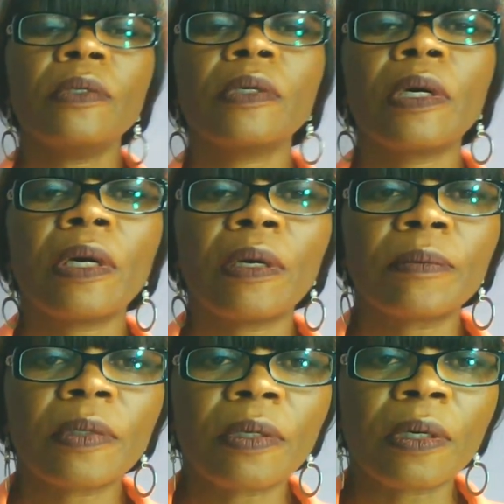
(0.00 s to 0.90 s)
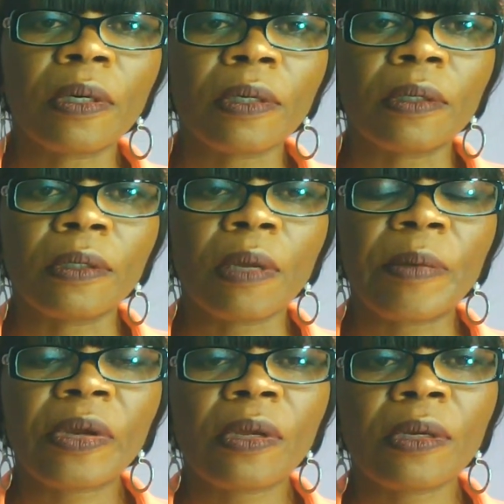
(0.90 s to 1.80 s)

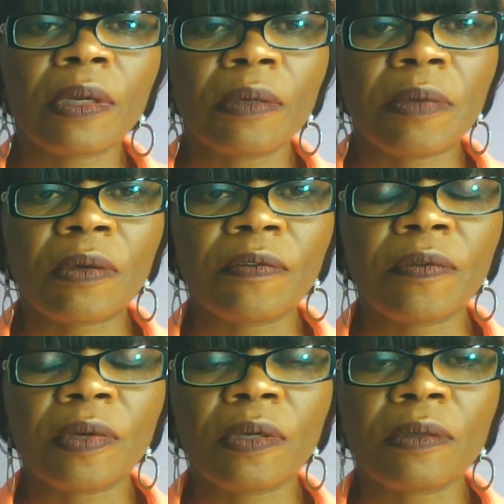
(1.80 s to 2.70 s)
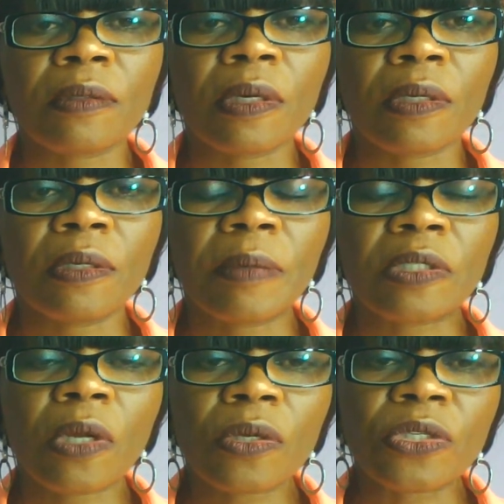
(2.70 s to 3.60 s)
American Academy of
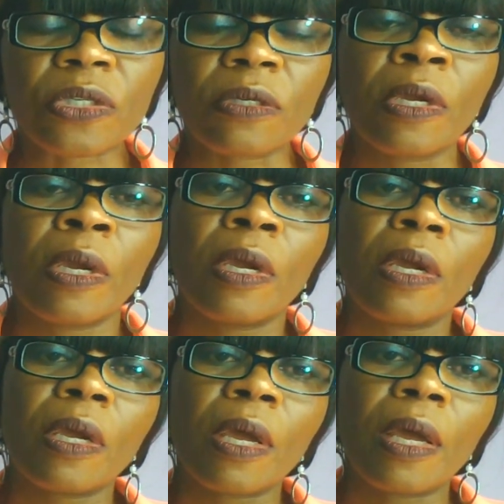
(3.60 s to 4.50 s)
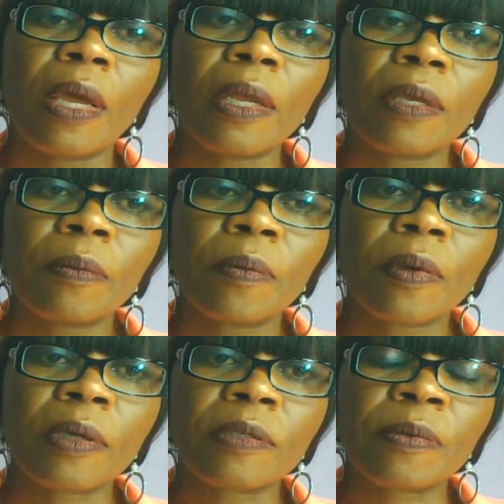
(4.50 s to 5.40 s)
Dermatology, any
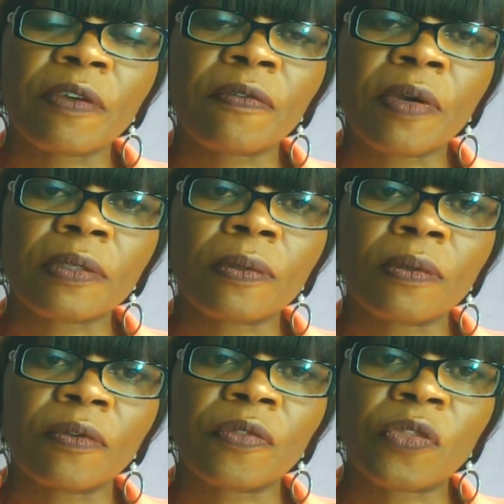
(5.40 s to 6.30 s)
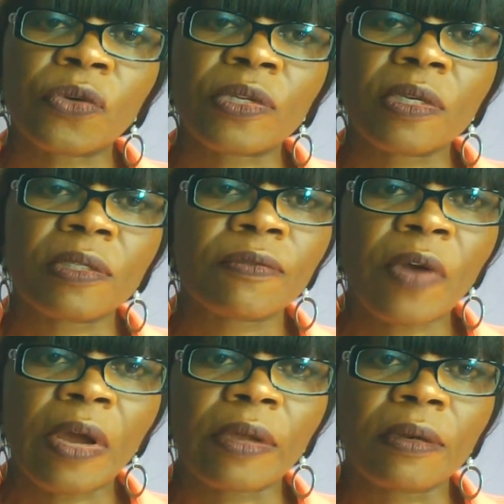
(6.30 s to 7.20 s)
SPF factor of 30 is
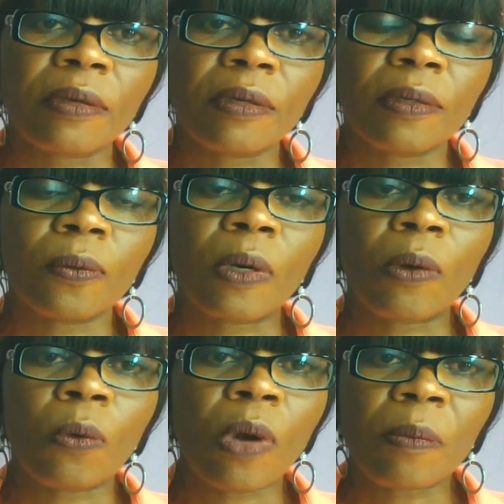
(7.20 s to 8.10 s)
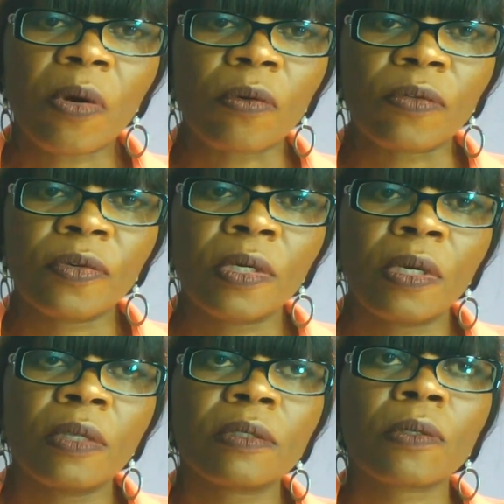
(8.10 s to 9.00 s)
fine, or above.
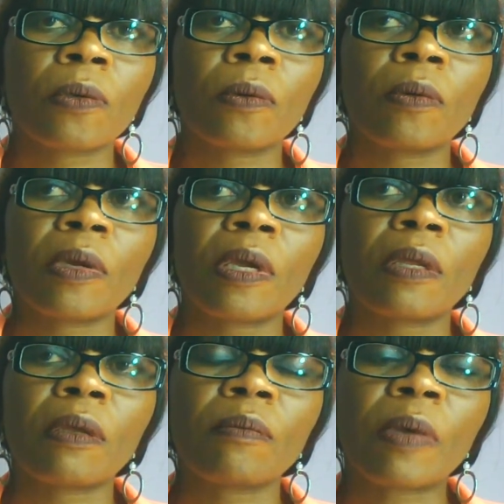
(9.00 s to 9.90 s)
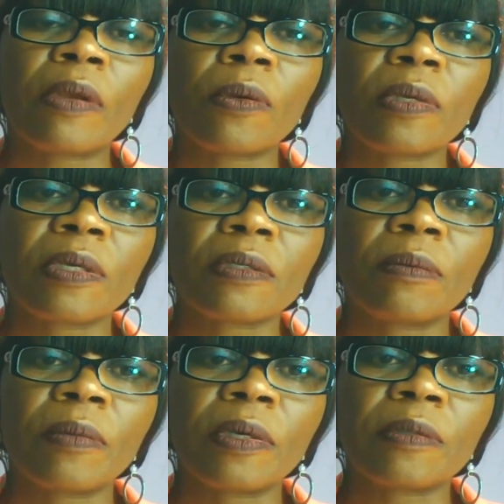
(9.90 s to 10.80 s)
So I know there's
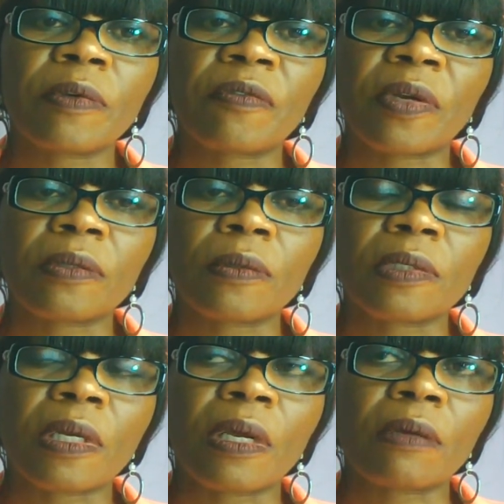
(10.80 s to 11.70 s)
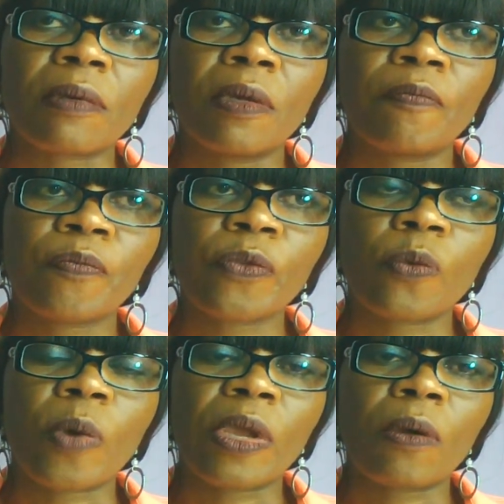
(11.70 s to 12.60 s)
some SPF factors that are
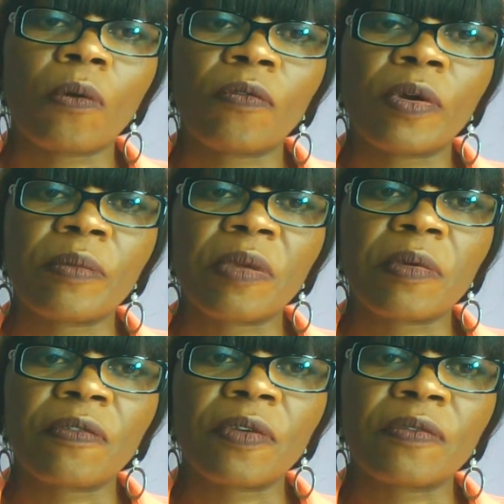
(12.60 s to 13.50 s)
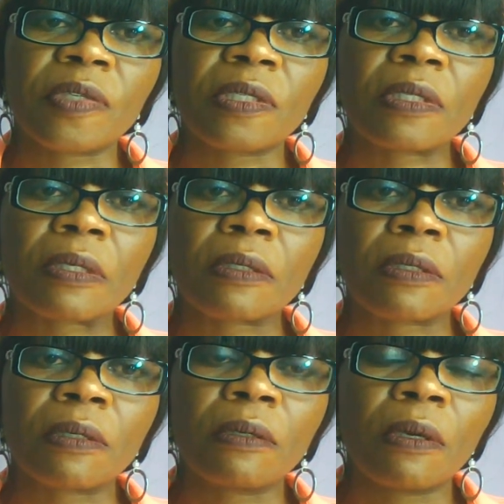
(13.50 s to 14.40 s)
way over, maybe 50,
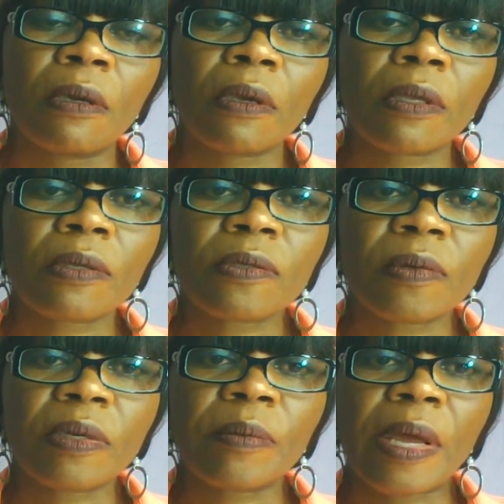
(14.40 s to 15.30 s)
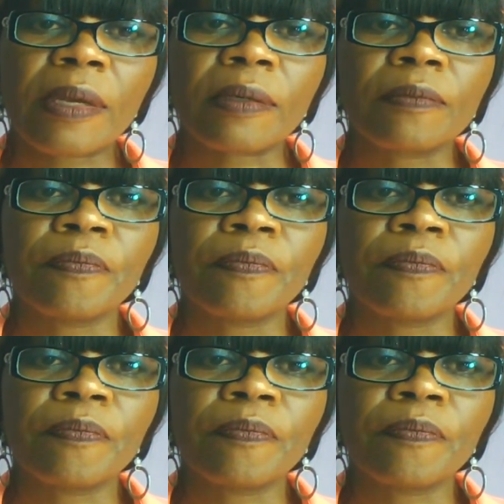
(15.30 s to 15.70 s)
60. It doesn't really matter.